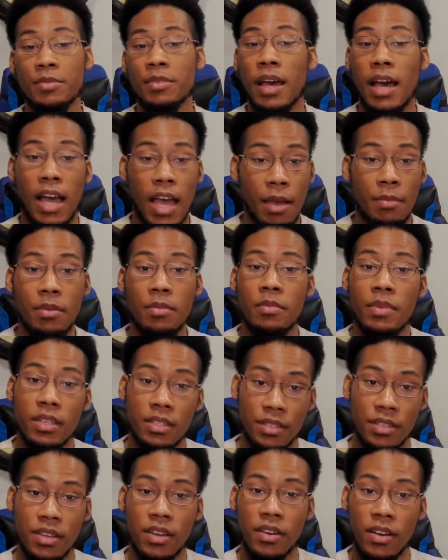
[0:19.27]
I've been
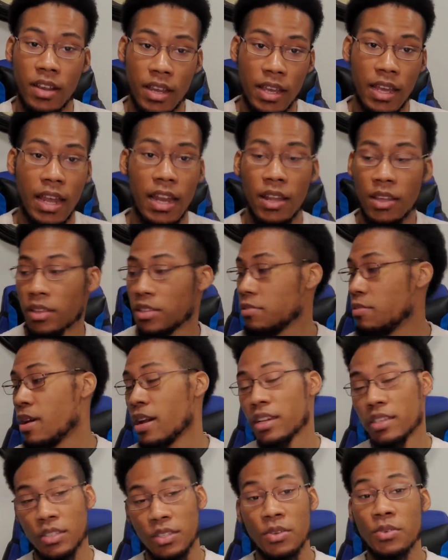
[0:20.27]
busy, all right? I know that's my
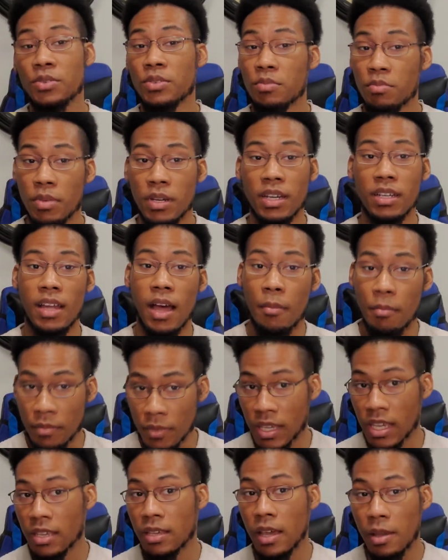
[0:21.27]
excuse, but
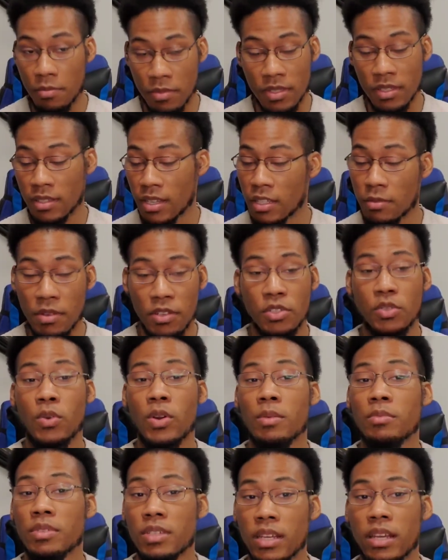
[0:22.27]
that's my story.
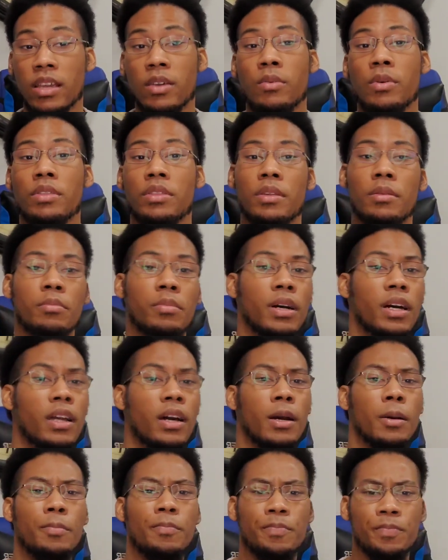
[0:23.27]
I'm sticking with it. But
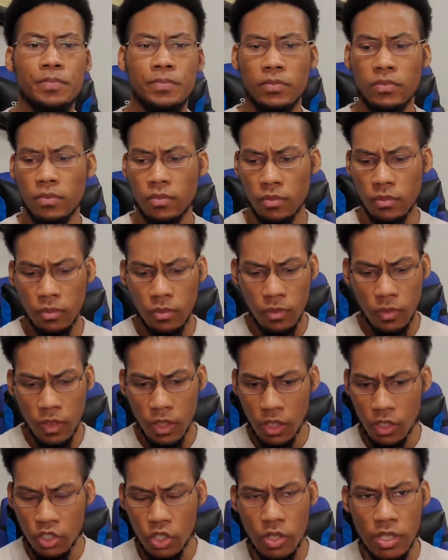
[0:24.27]

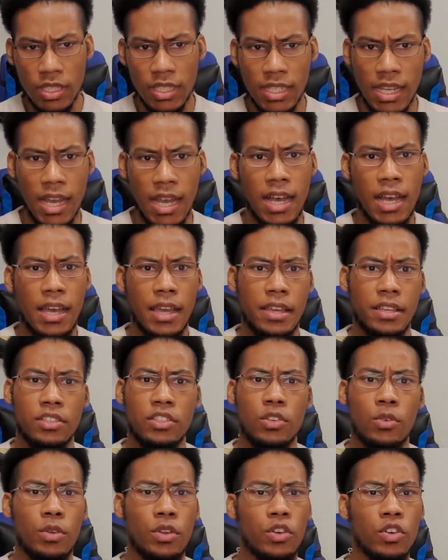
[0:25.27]
so this guy is
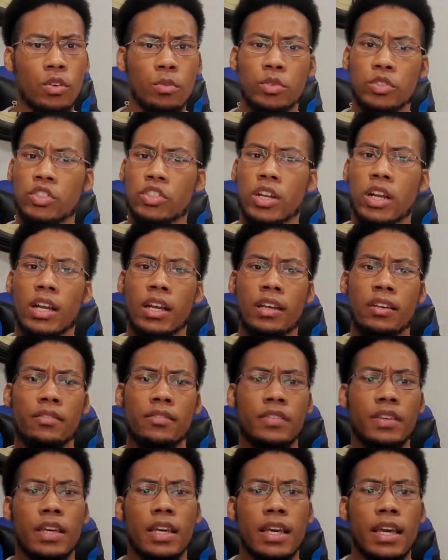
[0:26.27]
doing an Uber drive,
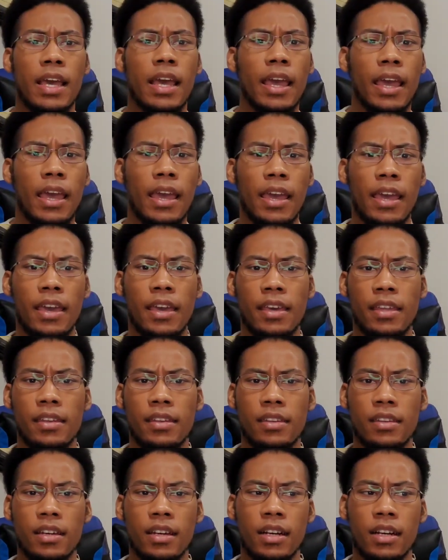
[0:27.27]
and